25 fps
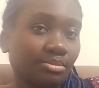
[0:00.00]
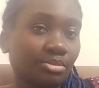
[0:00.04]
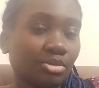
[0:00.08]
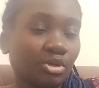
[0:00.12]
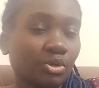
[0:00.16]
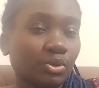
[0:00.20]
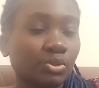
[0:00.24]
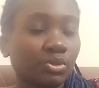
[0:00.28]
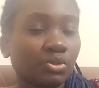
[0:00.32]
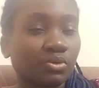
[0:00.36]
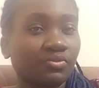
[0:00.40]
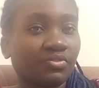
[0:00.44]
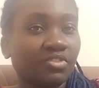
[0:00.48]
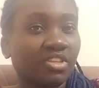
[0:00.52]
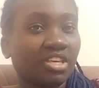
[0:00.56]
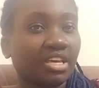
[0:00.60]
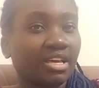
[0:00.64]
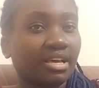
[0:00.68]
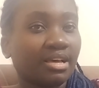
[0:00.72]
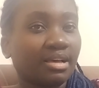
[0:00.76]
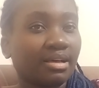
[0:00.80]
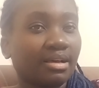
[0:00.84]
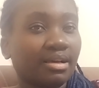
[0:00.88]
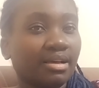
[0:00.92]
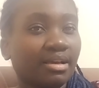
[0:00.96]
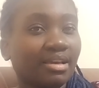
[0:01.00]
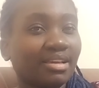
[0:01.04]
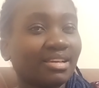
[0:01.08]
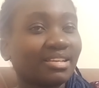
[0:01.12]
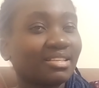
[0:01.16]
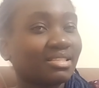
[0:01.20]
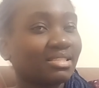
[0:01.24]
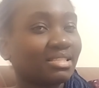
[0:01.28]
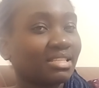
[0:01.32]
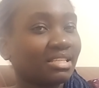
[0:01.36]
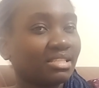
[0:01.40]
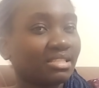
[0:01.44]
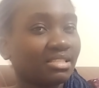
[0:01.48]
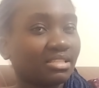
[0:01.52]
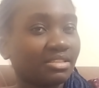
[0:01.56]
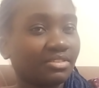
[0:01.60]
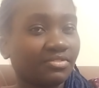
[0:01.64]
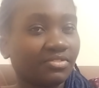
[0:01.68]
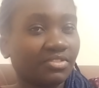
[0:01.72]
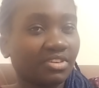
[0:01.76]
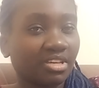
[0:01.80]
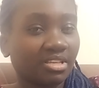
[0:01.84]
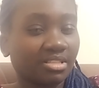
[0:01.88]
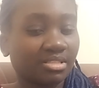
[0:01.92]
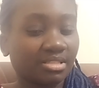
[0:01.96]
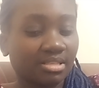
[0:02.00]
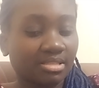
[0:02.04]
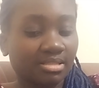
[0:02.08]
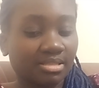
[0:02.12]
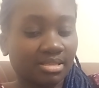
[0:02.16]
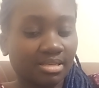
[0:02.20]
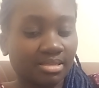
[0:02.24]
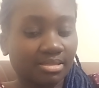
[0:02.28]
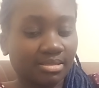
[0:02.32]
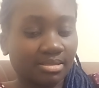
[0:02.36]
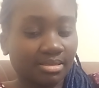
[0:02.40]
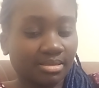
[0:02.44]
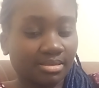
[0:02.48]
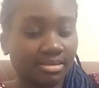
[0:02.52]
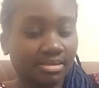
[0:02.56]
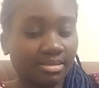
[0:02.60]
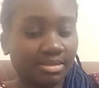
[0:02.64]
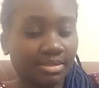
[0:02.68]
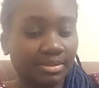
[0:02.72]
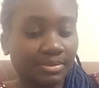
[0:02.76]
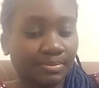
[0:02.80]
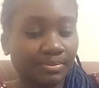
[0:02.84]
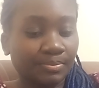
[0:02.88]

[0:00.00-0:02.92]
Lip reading: because of their extensive exercises.